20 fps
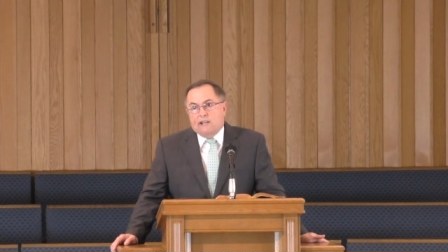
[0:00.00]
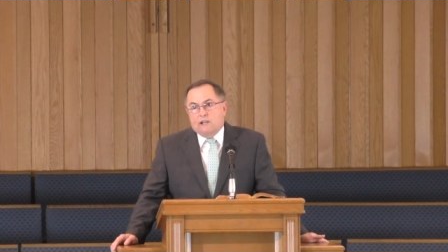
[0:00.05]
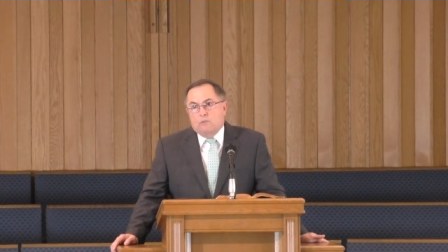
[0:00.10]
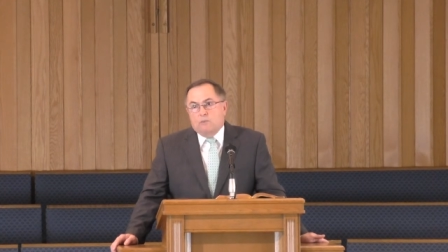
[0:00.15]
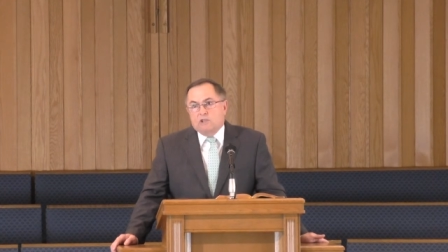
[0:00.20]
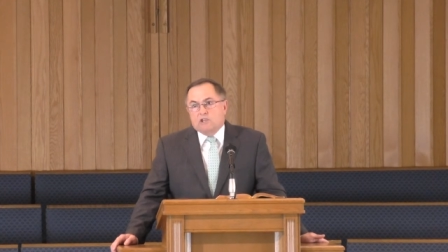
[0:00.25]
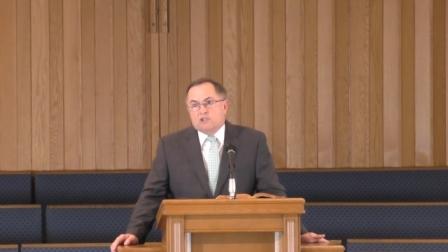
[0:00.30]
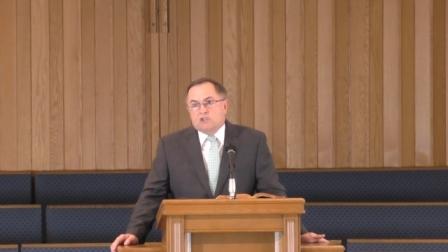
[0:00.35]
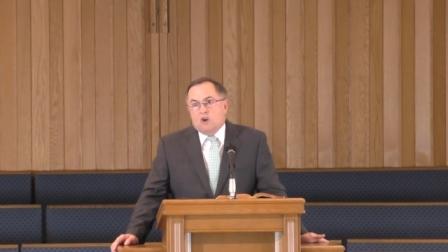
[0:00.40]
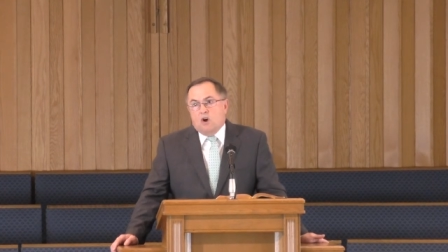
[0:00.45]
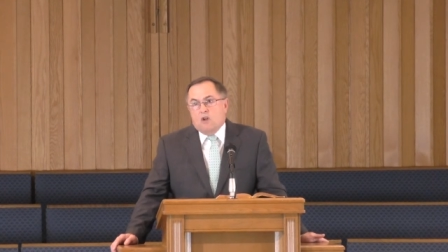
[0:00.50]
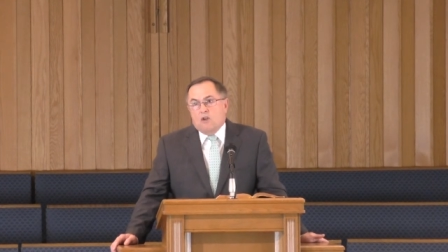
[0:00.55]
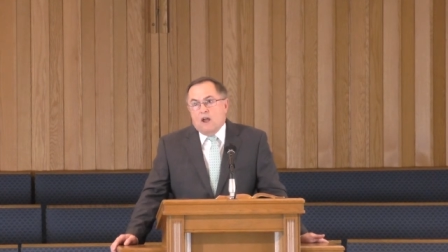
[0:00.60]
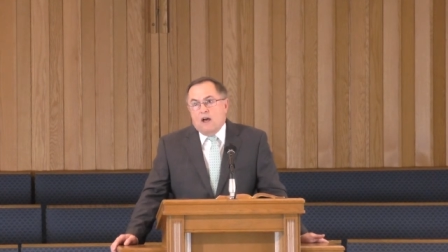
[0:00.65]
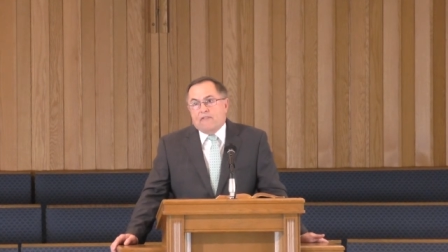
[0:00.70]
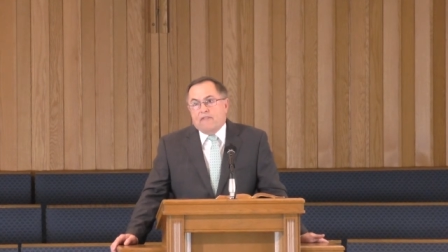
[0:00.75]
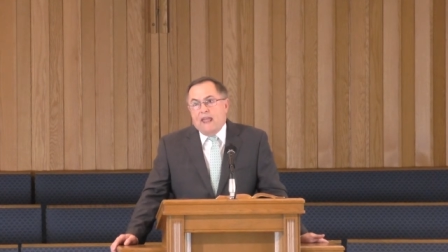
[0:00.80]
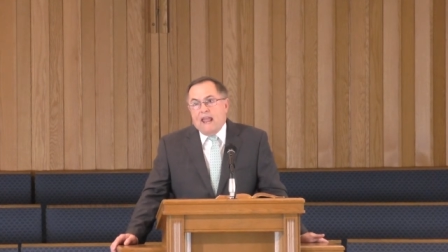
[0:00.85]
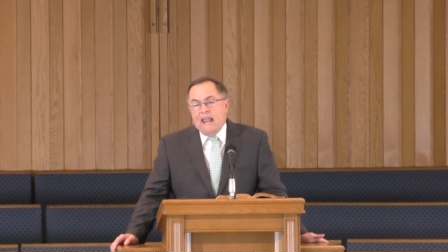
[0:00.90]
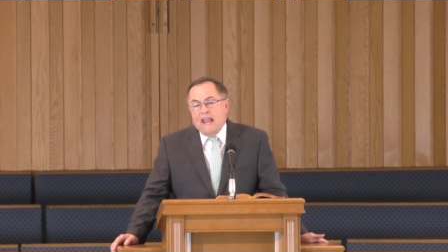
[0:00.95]
and we saw
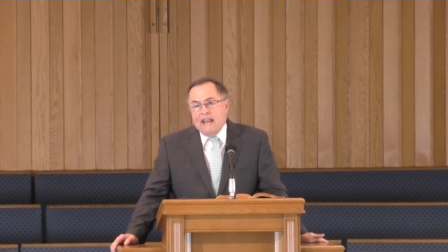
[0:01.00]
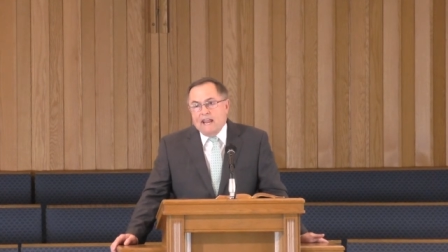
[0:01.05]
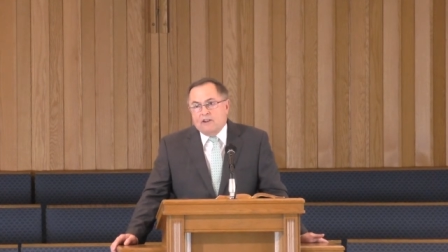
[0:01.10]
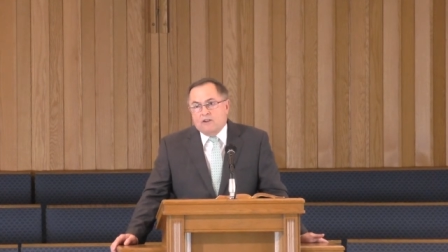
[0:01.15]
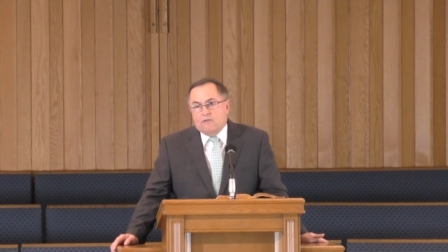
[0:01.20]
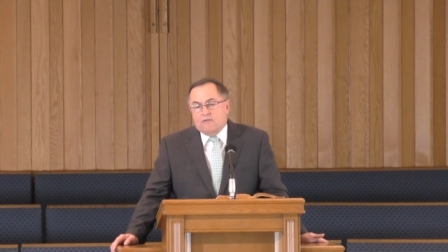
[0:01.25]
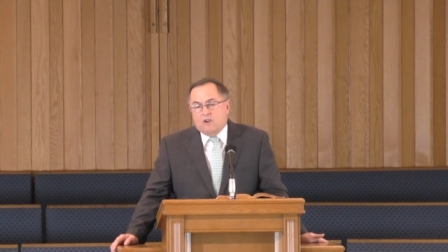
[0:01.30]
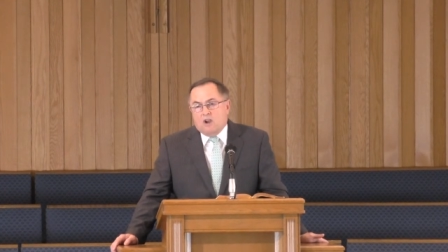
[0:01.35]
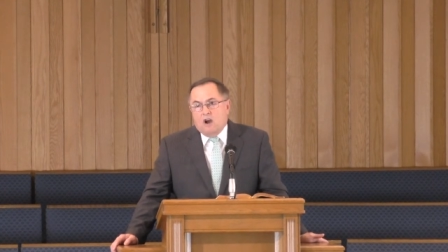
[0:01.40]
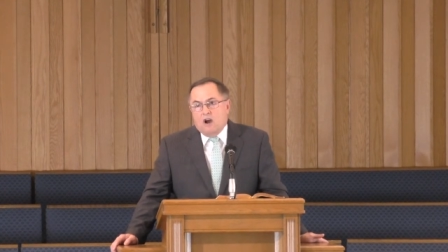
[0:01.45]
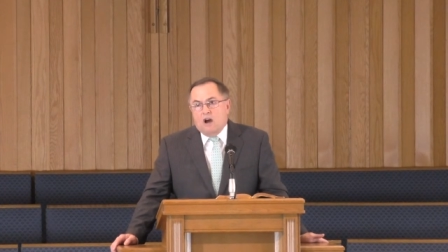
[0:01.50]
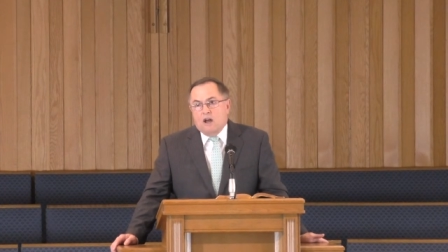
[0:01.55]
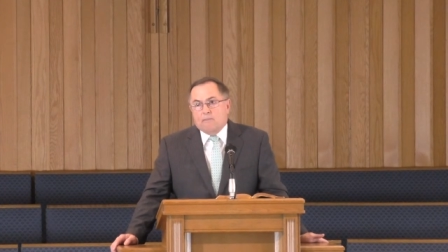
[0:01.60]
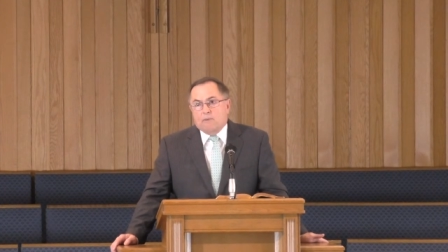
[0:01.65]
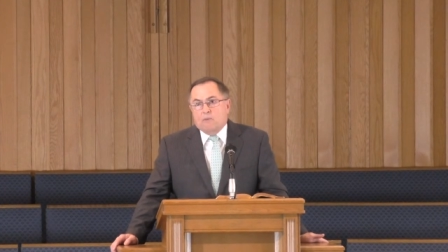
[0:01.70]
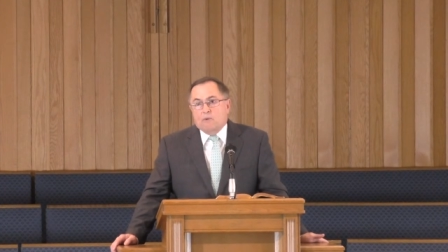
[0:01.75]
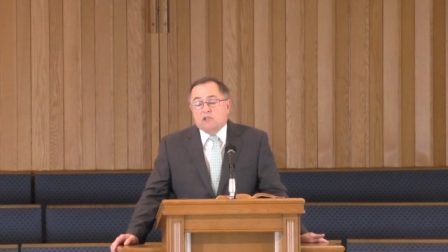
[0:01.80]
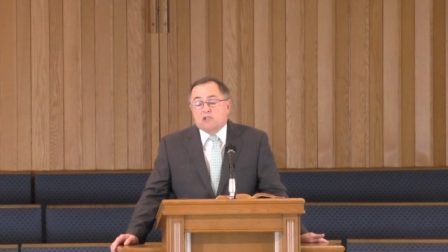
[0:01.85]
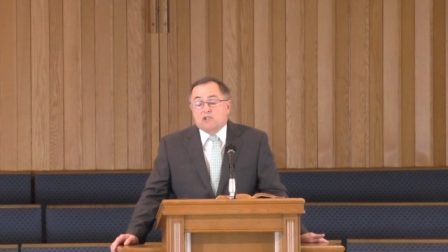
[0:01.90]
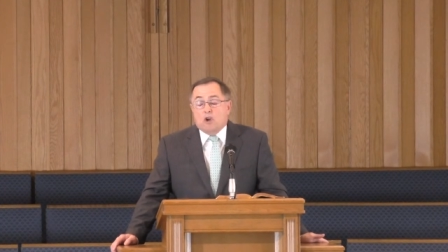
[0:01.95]
not the hand of God, but
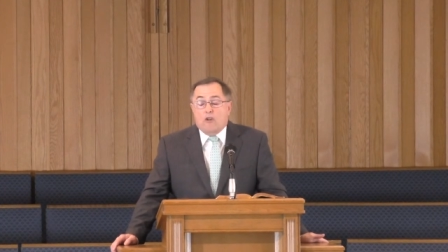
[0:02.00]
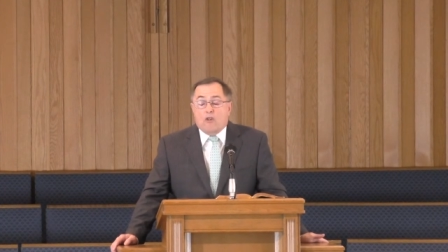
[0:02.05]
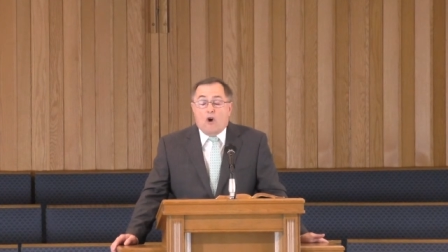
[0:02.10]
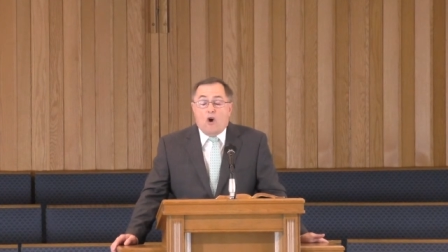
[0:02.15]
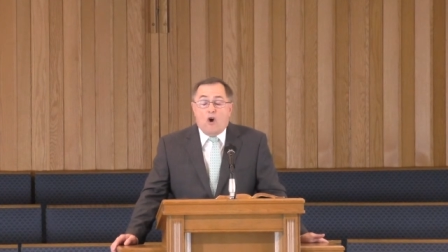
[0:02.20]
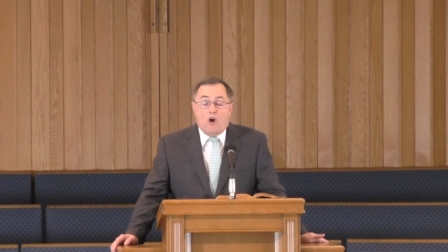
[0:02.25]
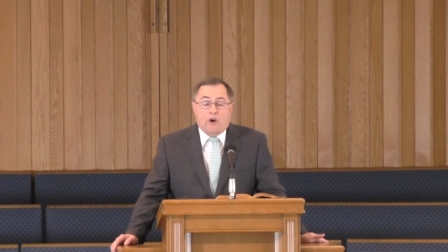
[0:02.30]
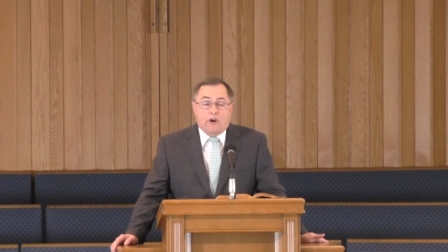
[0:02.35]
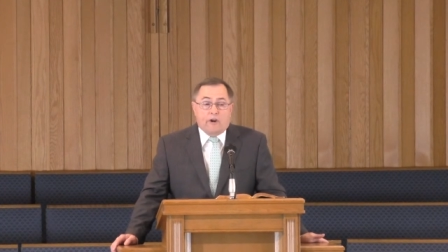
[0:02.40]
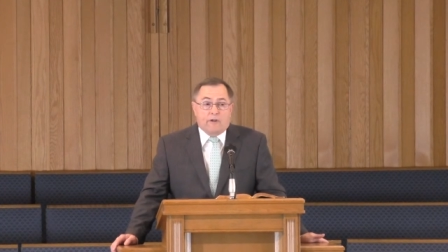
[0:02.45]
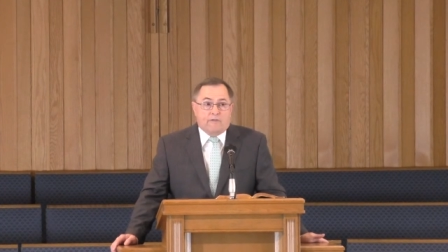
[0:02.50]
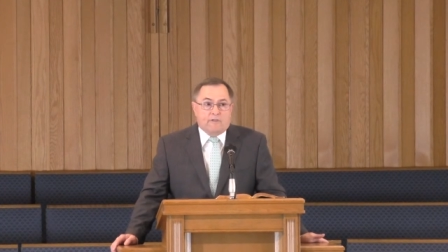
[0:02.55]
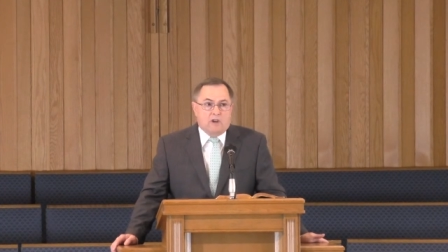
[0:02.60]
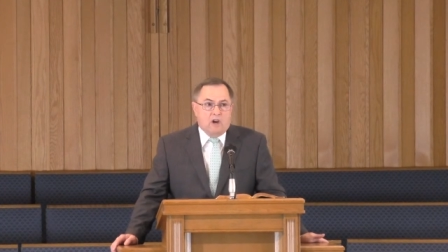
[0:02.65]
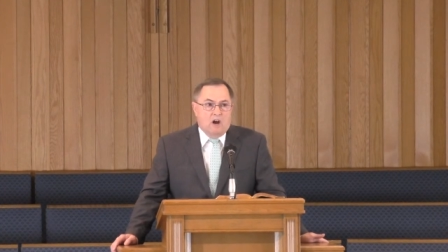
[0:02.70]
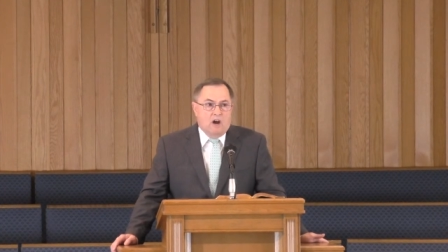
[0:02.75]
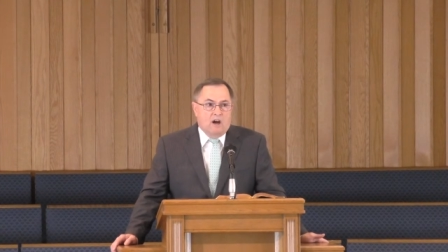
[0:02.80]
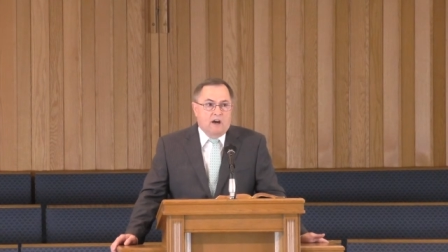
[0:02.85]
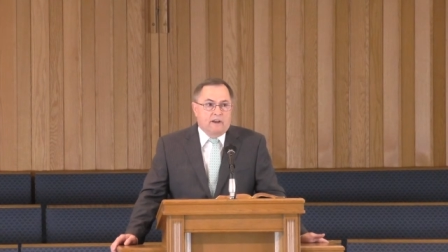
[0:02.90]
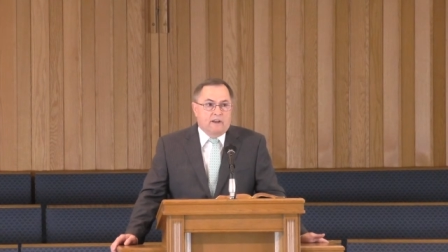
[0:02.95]
we saw the heart of God